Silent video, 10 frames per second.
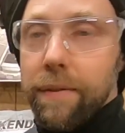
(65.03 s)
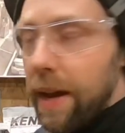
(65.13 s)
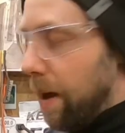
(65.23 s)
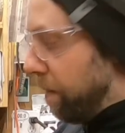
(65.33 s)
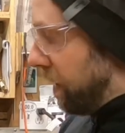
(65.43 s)

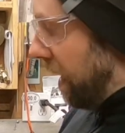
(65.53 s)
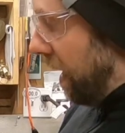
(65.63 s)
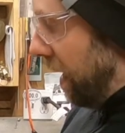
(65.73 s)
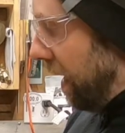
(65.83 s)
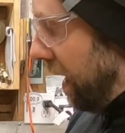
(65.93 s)
amps,
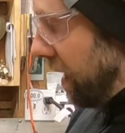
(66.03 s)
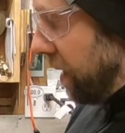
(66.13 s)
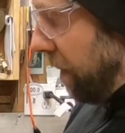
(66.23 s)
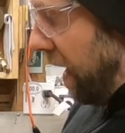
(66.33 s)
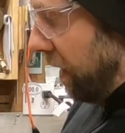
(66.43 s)
and I got
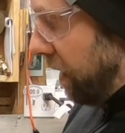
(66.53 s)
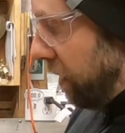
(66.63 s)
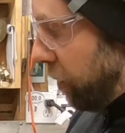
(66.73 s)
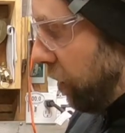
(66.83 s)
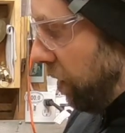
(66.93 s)
some 1/8
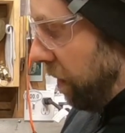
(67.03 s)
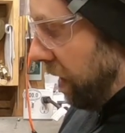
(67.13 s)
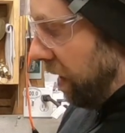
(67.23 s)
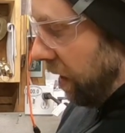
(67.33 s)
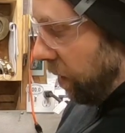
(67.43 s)
inch tubing
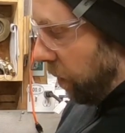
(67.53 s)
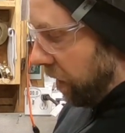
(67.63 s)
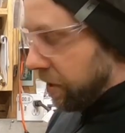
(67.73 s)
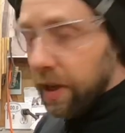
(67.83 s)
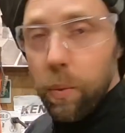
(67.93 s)
here. We're
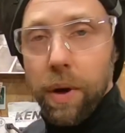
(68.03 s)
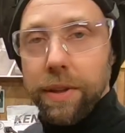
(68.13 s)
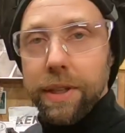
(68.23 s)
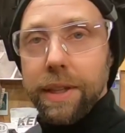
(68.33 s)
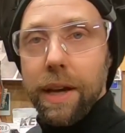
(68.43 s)
just going to weld
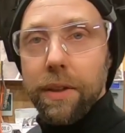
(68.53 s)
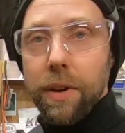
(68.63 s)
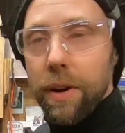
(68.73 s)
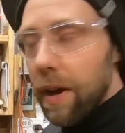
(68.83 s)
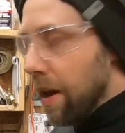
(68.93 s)
it
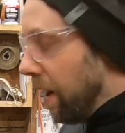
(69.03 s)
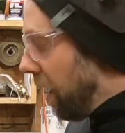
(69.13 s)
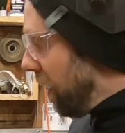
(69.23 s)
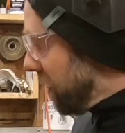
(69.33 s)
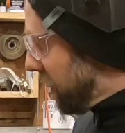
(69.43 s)
together.
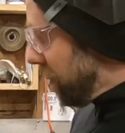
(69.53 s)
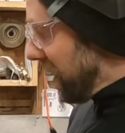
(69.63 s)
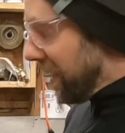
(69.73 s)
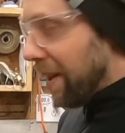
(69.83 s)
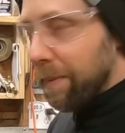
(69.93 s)
This seems
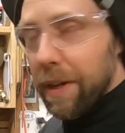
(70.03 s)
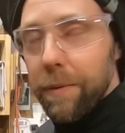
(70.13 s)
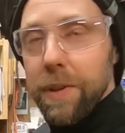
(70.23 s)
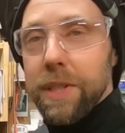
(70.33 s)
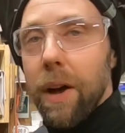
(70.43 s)
like something if
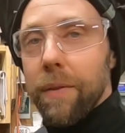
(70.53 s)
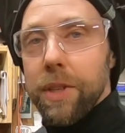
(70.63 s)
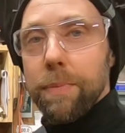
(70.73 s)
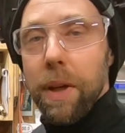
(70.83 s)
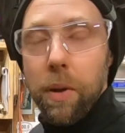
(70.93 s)
you're
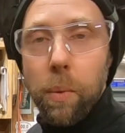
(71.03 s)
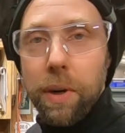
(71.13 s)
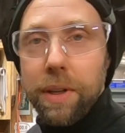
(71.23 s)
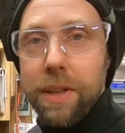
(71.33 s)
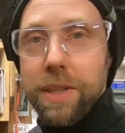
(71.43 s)
salvaging metal,
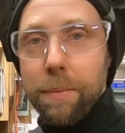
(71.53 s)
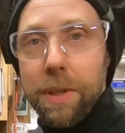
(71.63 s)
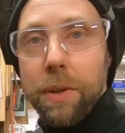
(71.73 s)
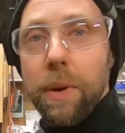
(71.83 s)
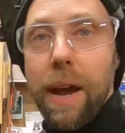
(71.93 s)
working on
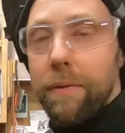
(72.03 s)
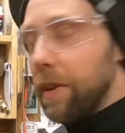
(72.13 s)
something, you would have to